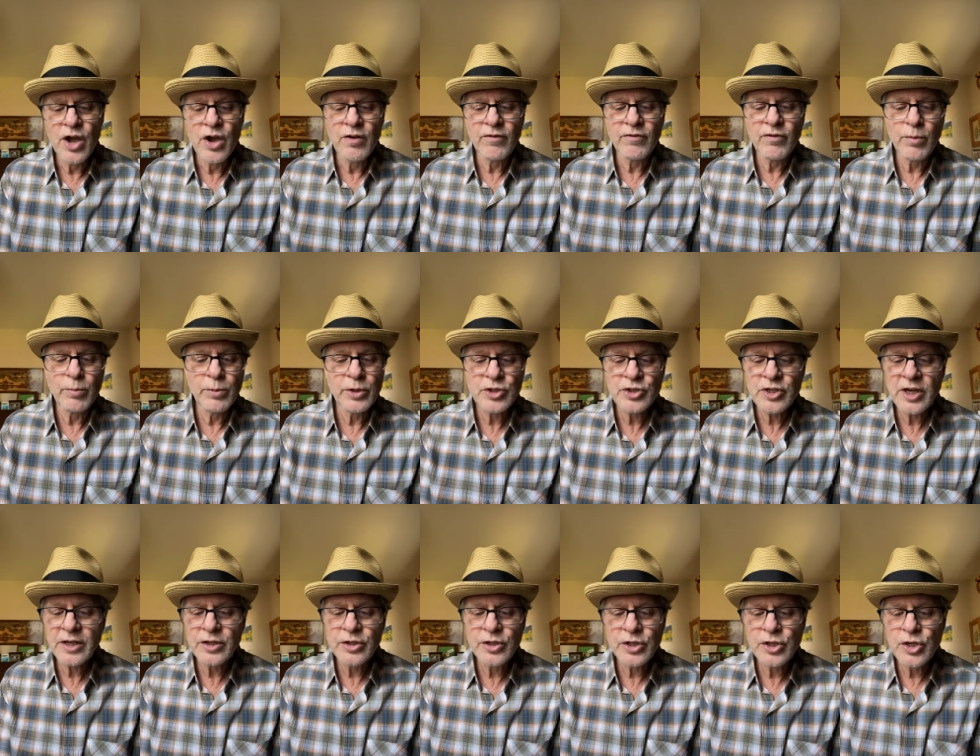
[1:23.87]
from which I
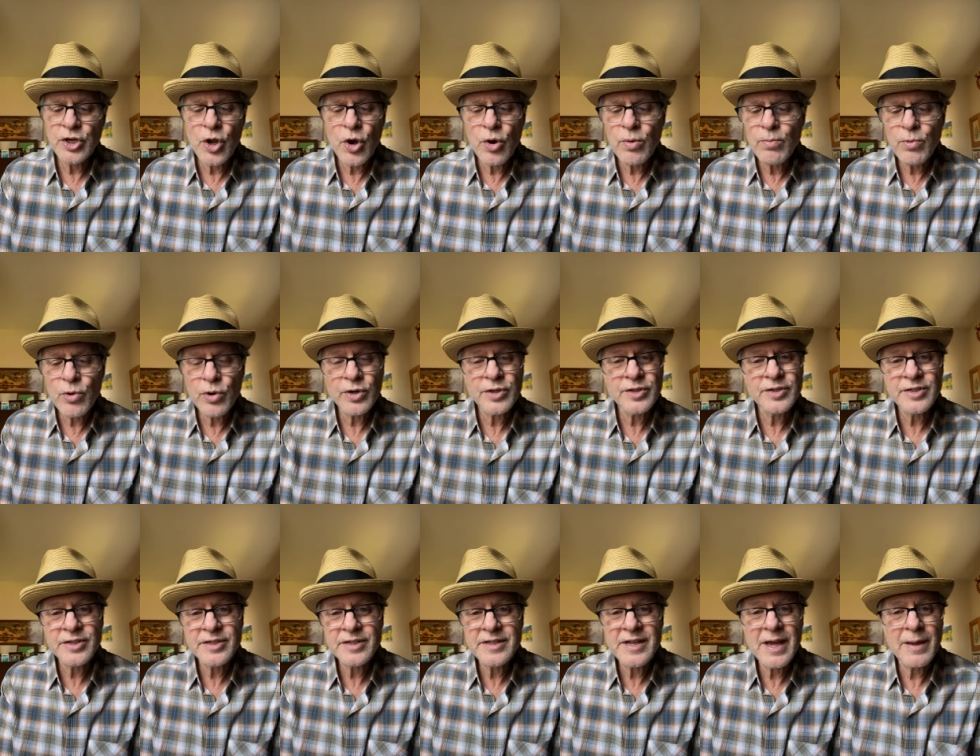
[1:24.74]
could no more
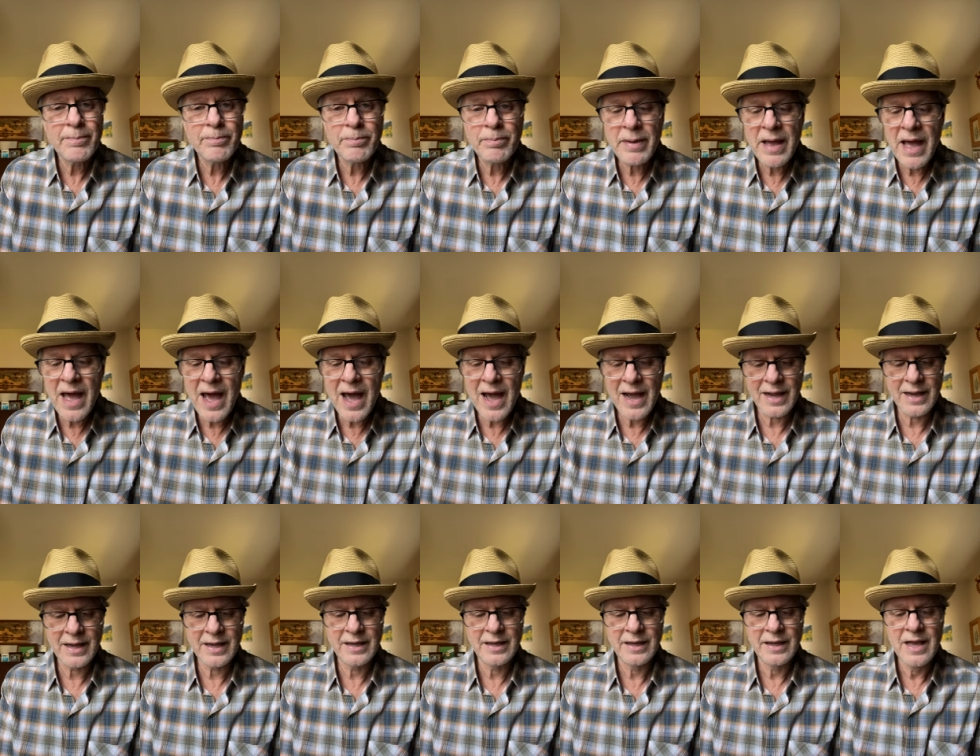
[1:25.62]
step
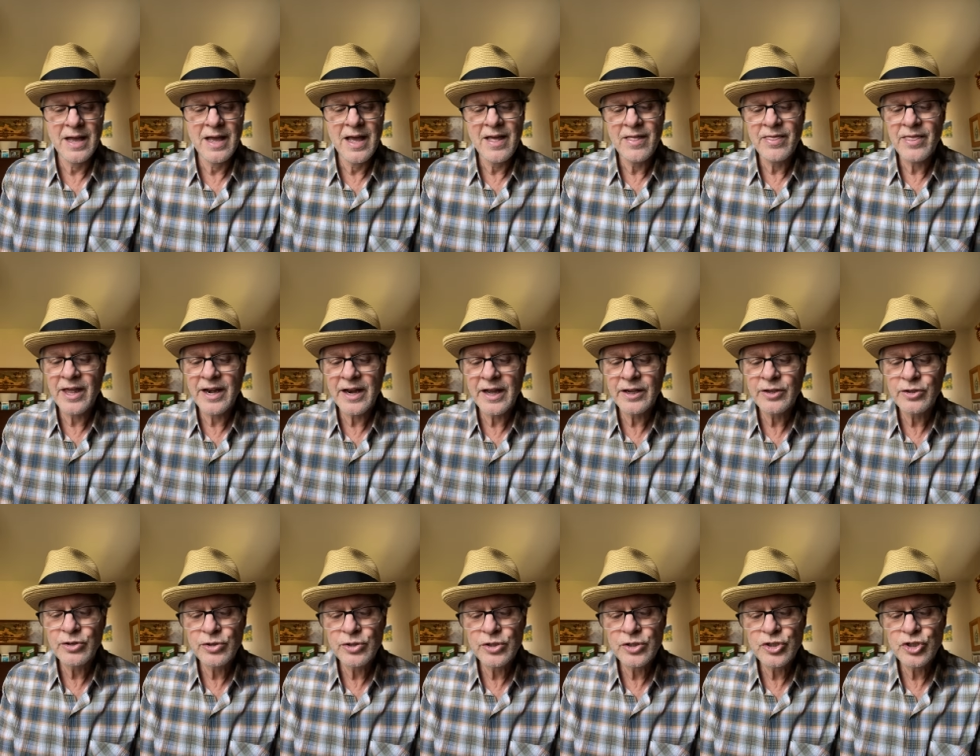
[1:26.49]
back than I
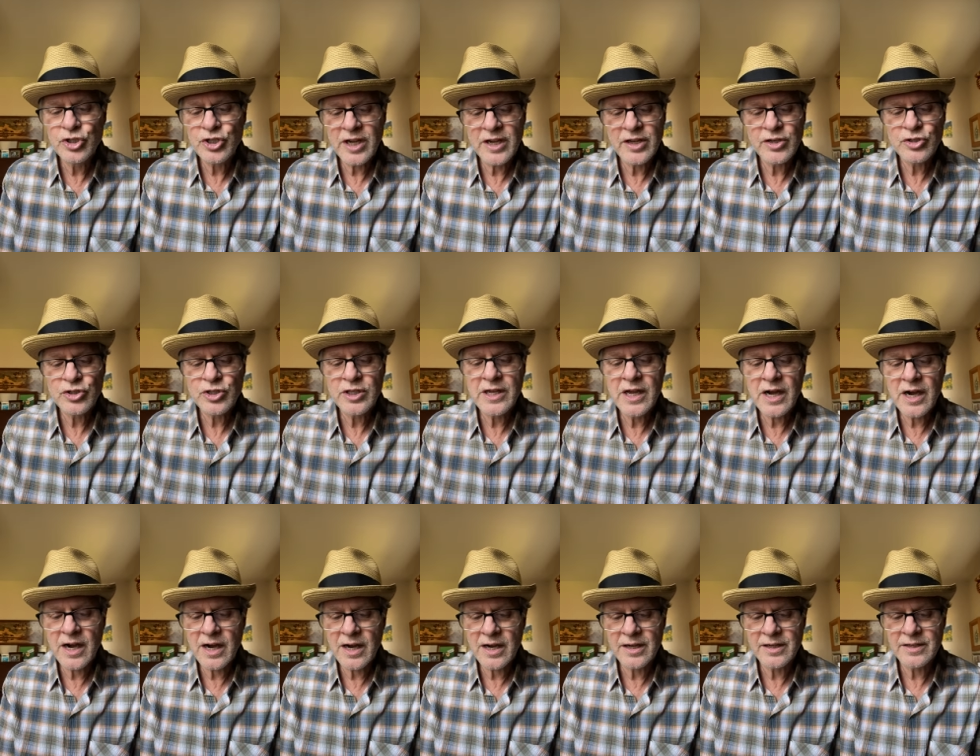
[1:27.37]
could change the
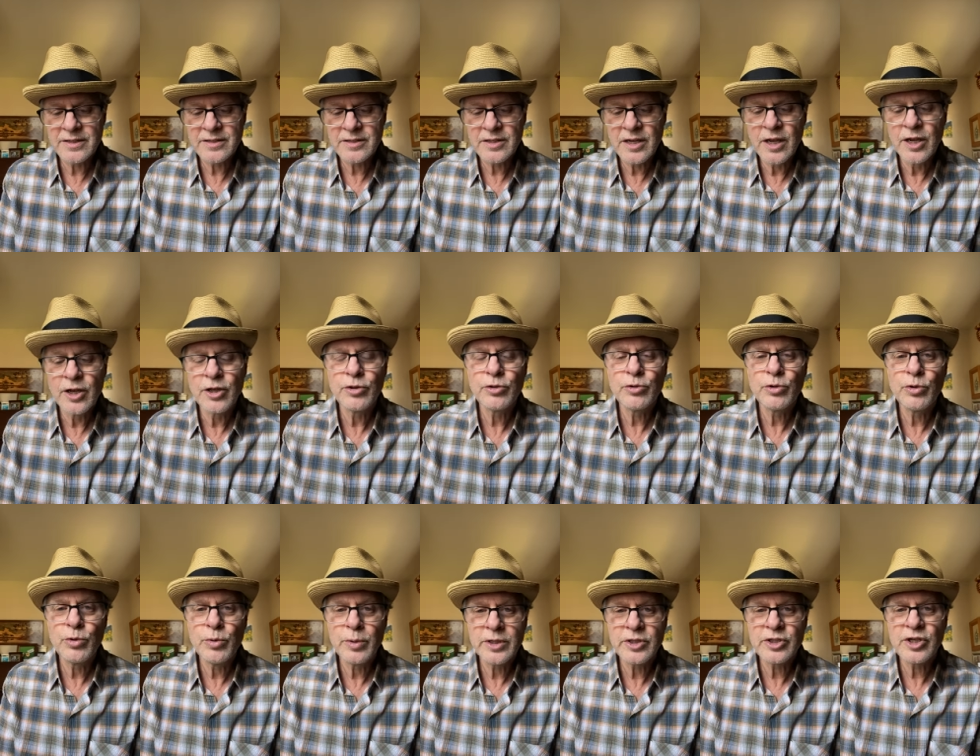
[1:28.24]
eyes
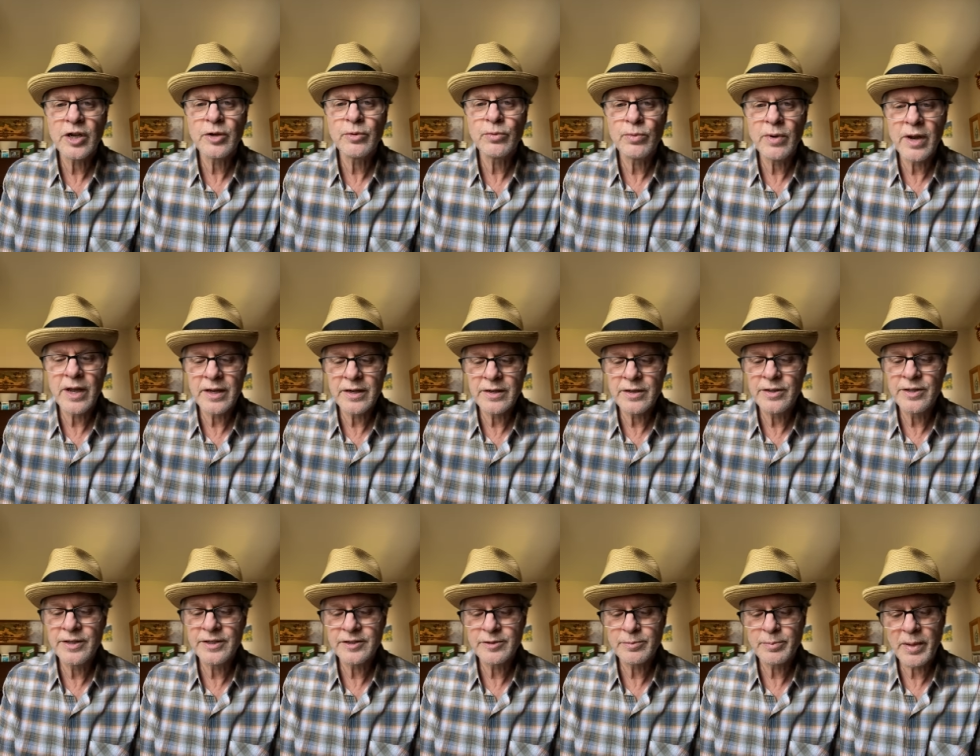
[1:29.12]
through which I read
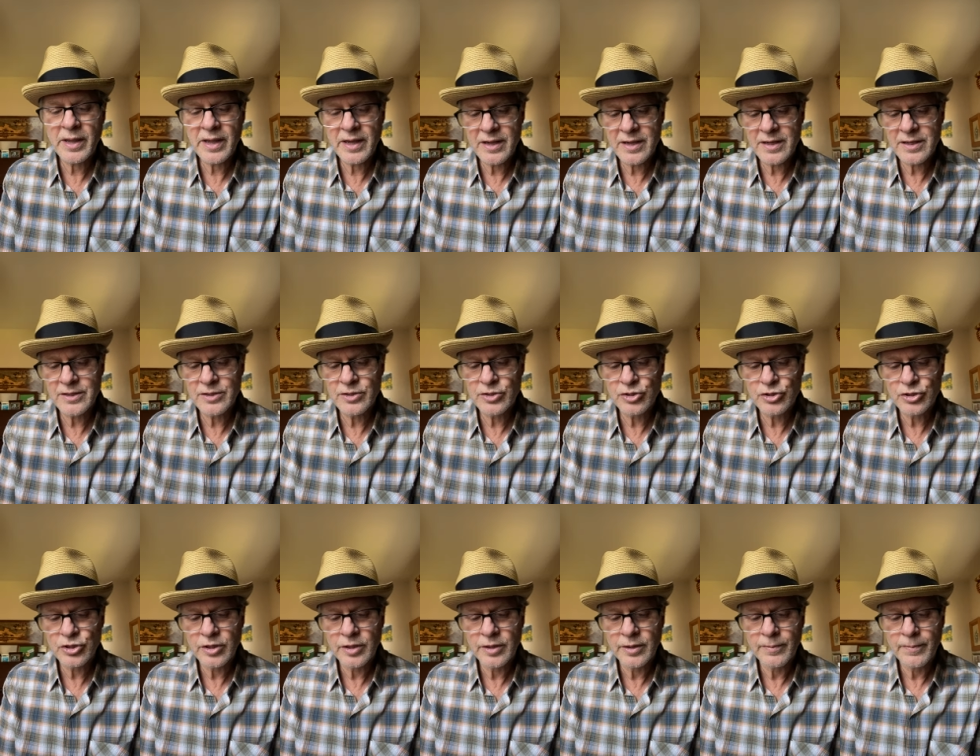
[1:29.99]
this
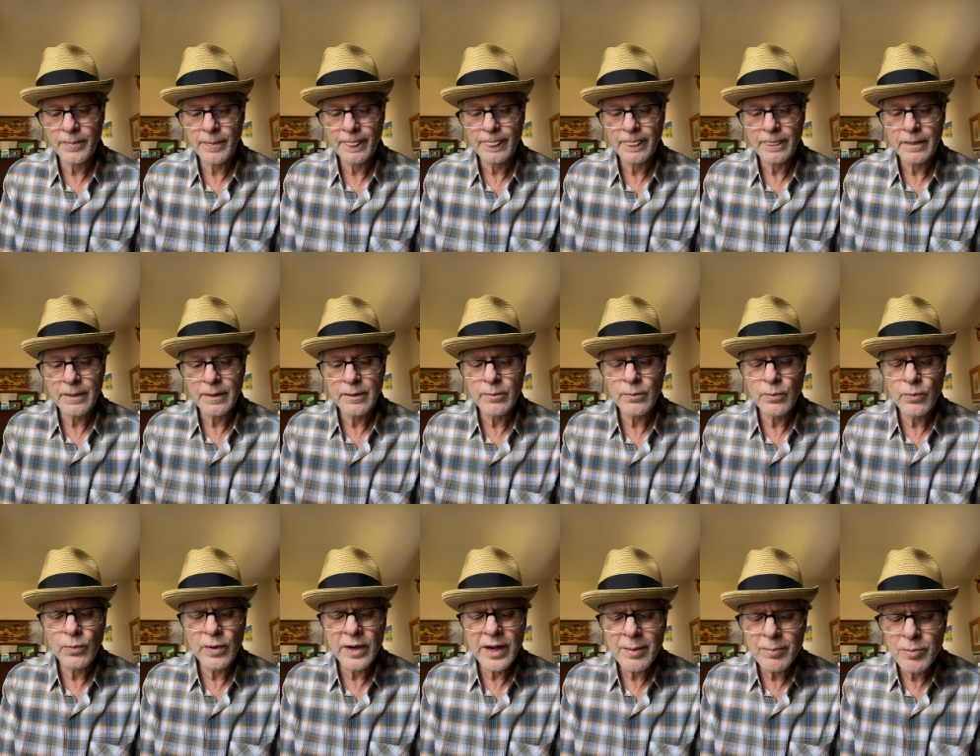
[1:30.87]
page.
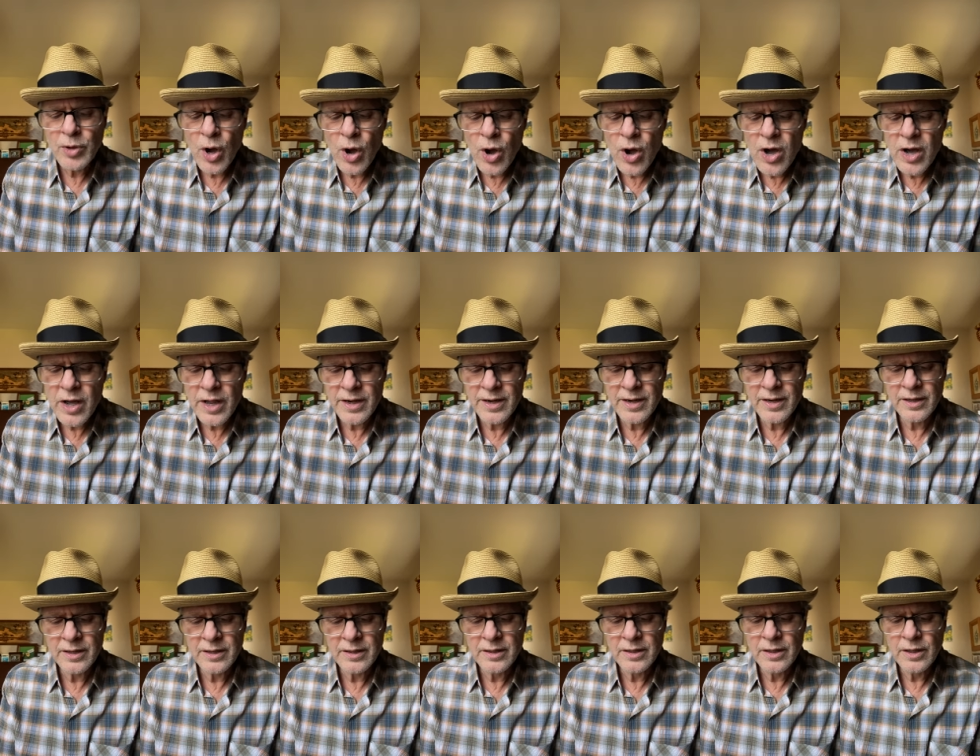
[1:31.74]
When I'm gone,
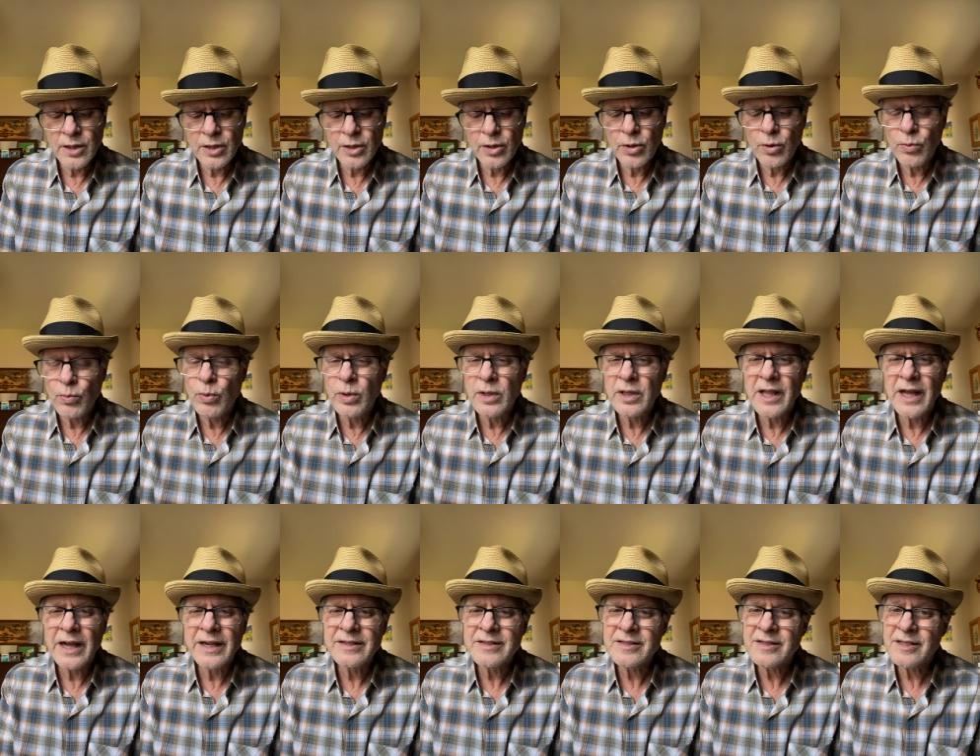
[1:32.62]
will
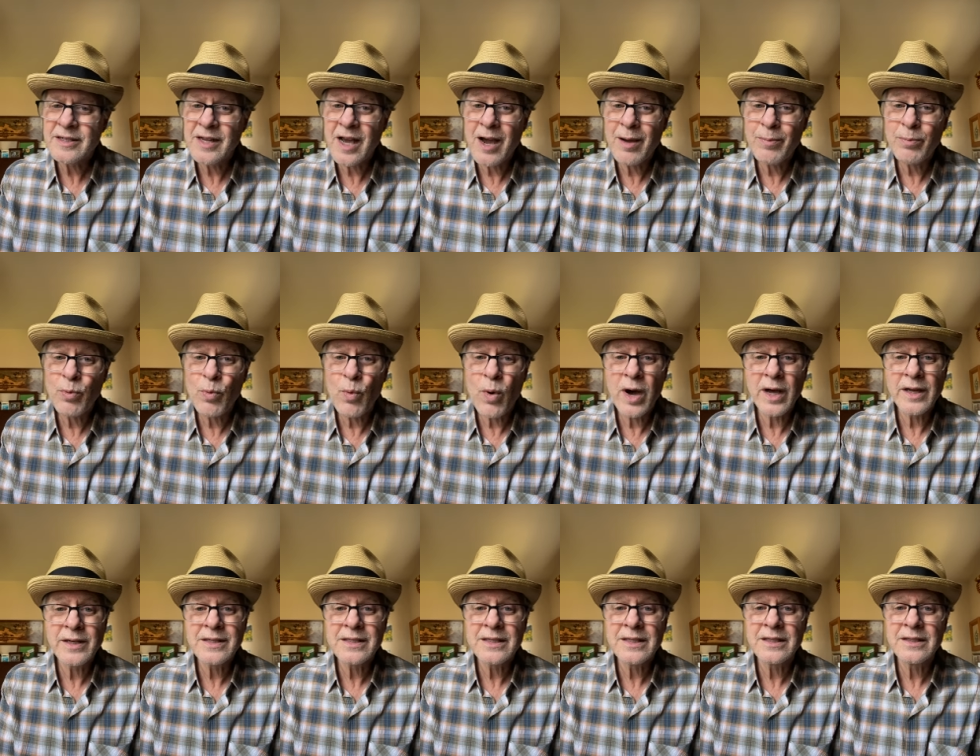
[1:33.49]
I stop
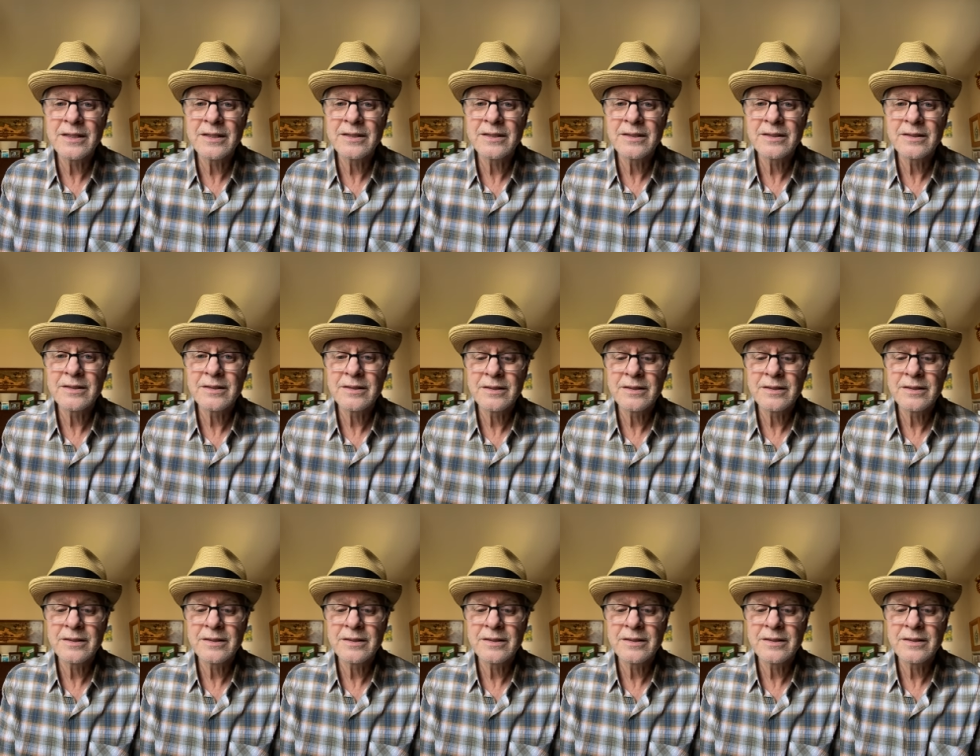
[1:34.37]
wanting?